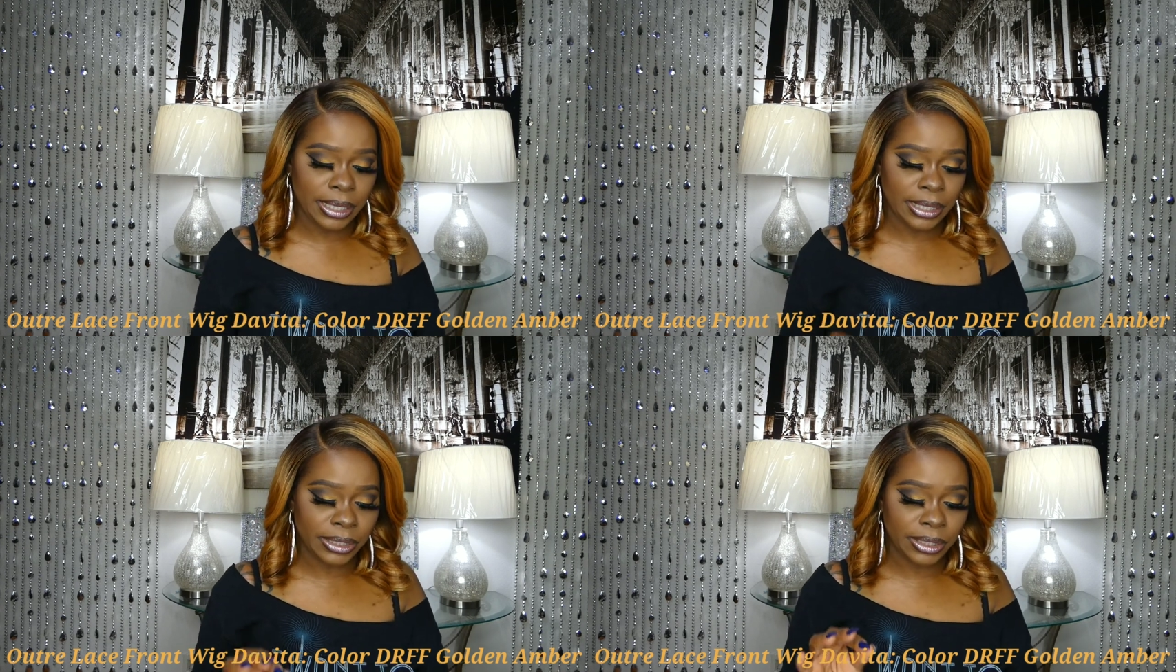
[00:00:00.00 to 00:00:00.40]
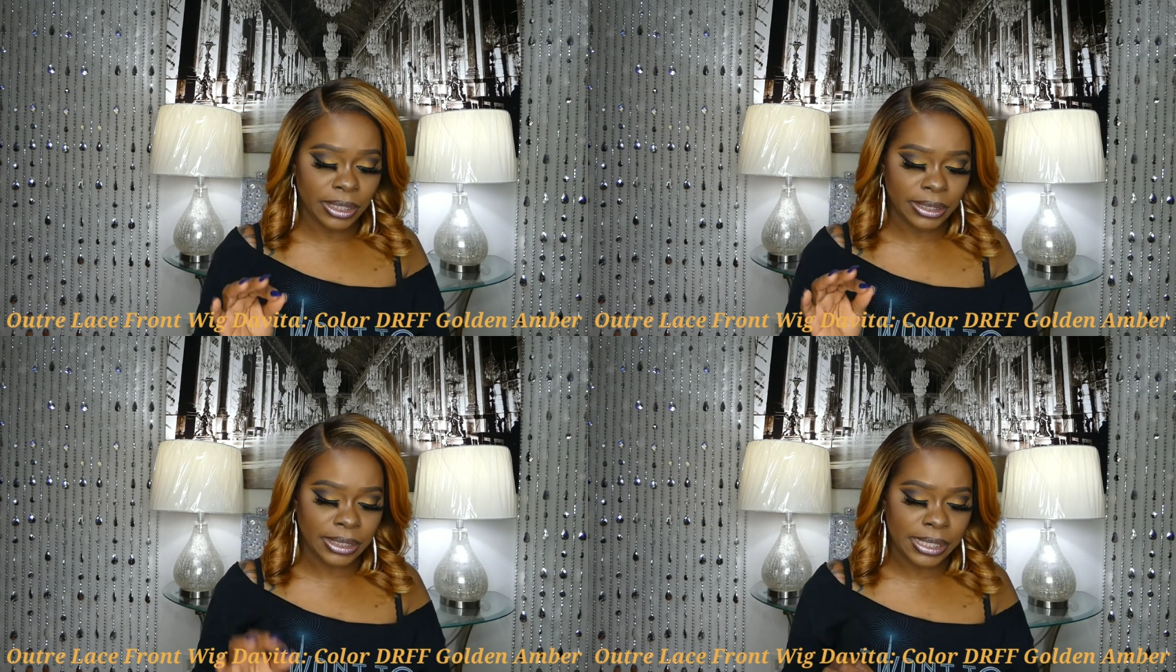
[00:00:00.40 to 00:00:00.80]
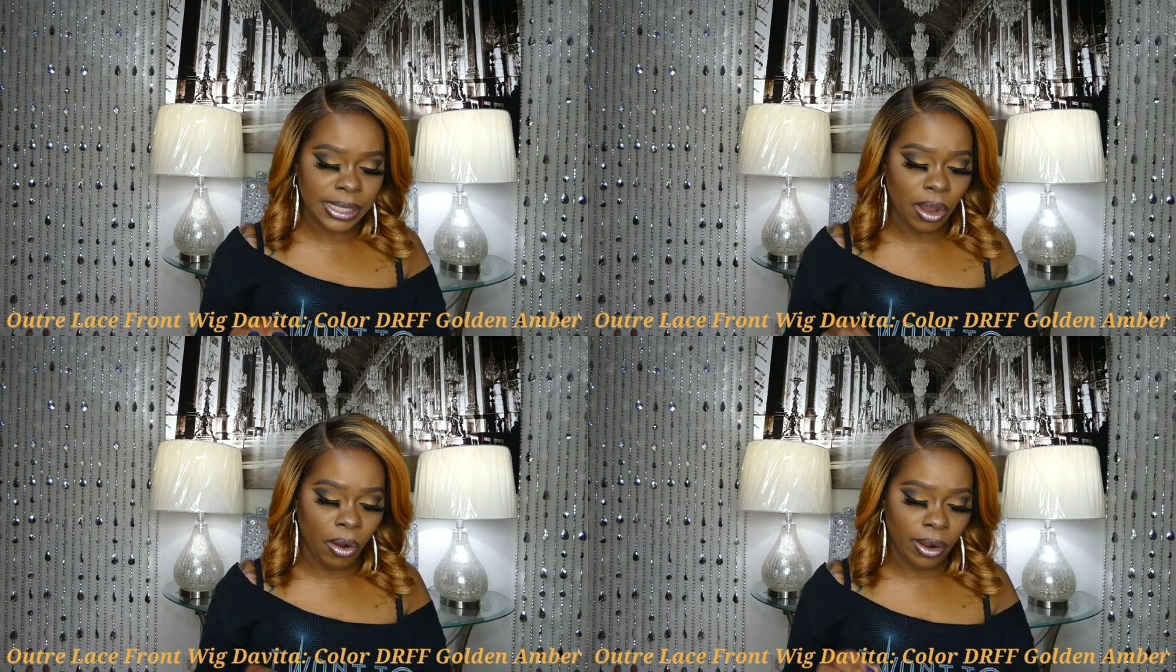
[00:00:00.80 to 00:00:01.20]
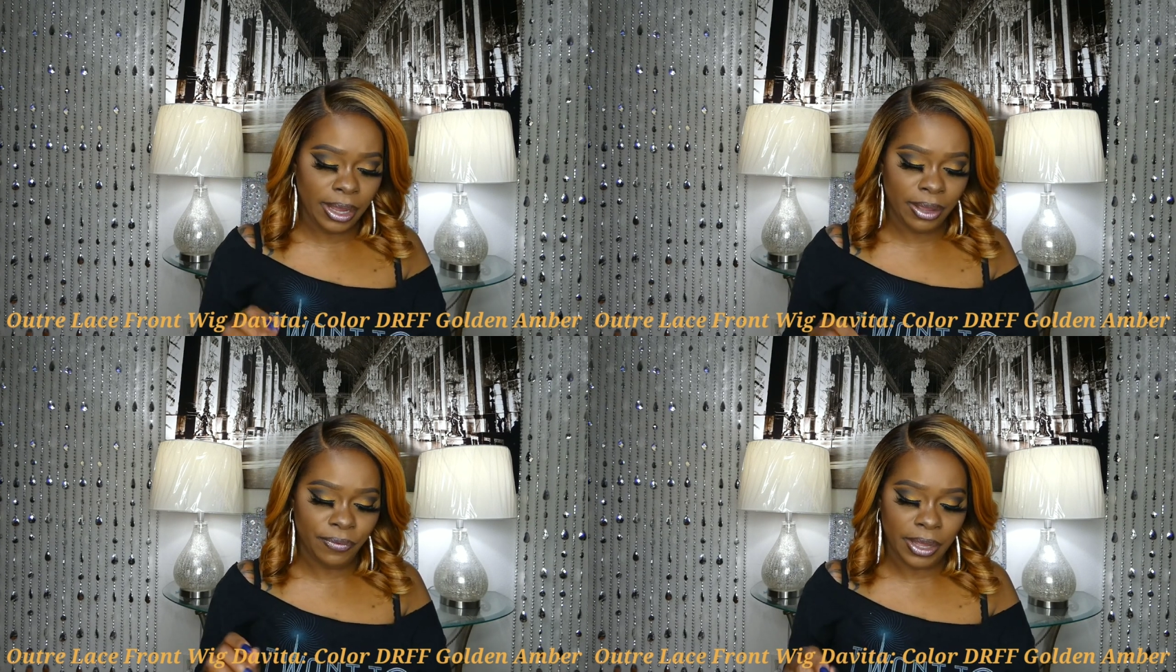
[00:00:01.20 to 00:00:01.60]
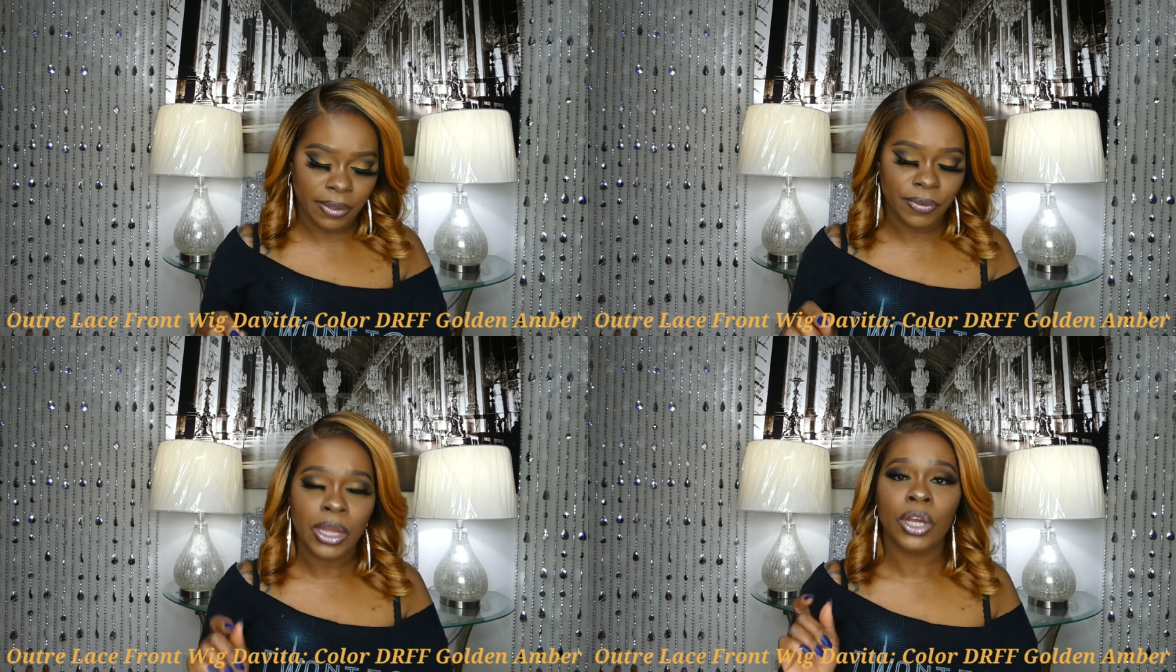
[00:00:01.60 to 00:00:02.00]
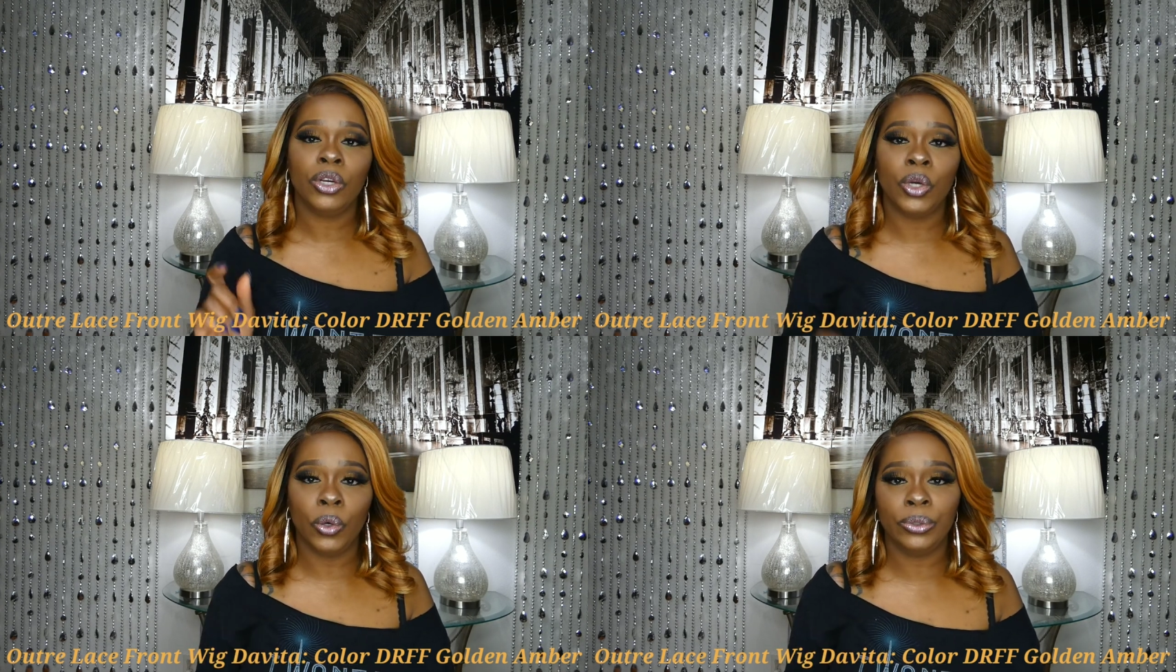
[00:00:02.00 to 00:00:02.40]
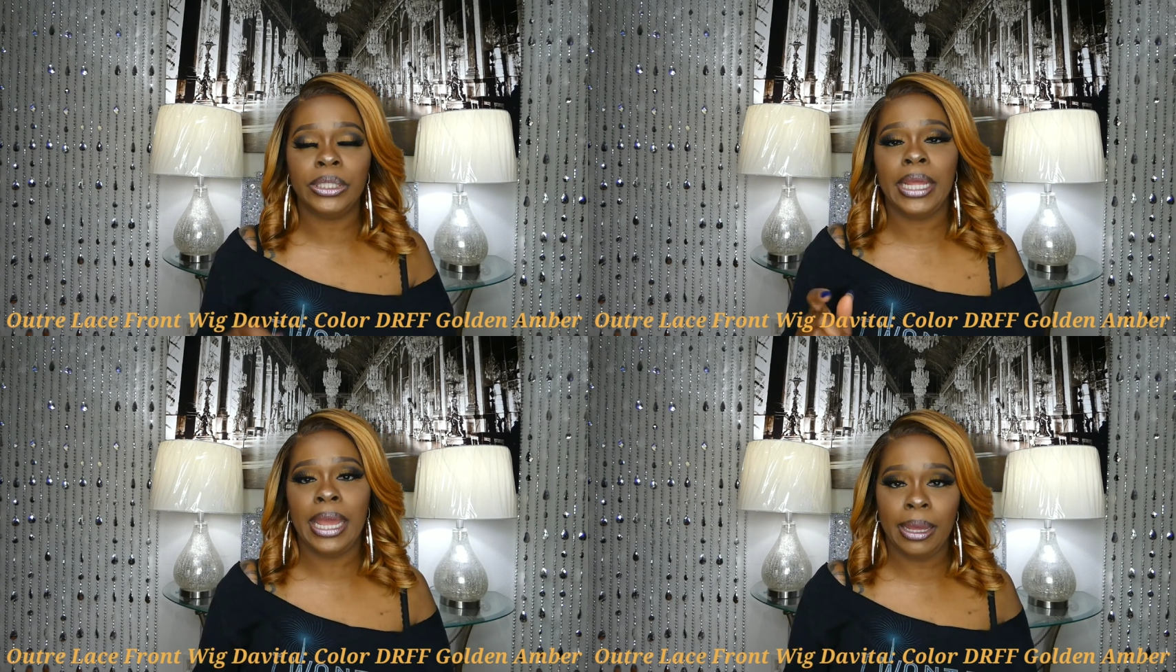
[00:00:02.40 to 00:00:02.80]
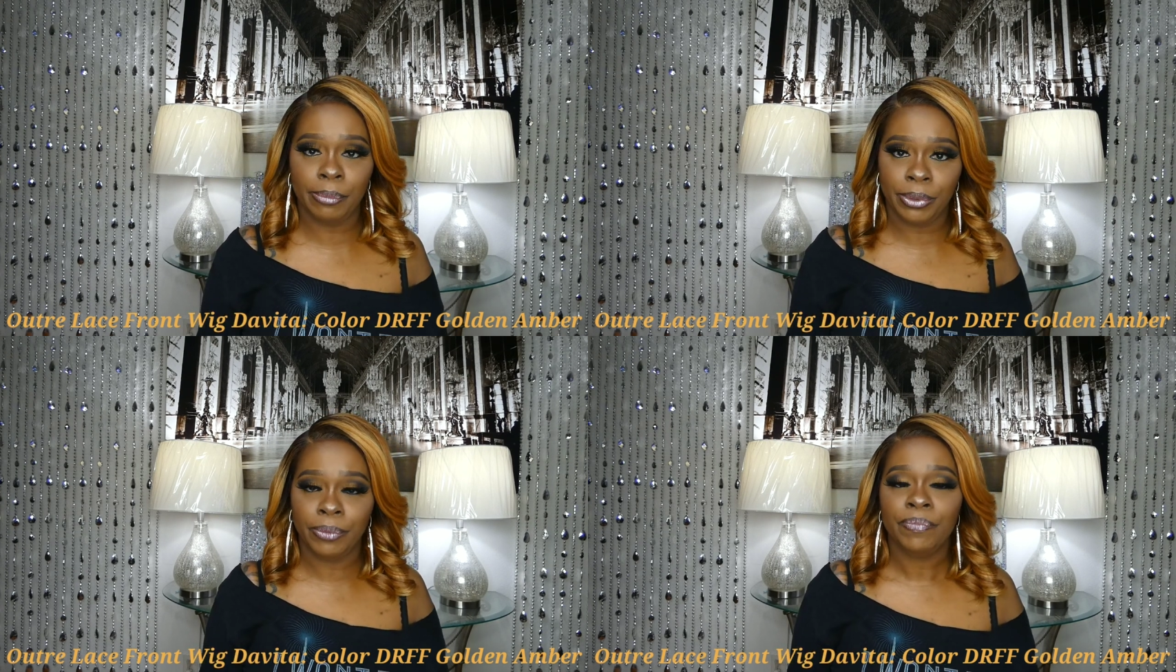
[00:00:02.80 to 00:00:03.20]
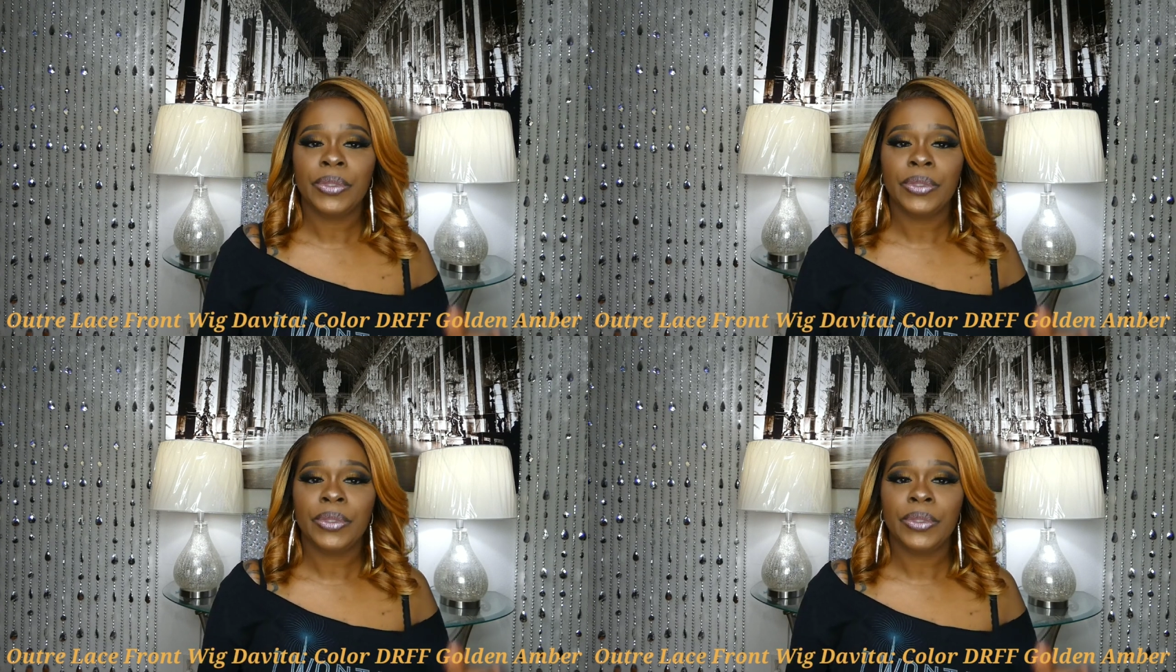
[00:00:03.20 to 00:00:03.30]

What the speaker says: is the DRFF Golden Amber.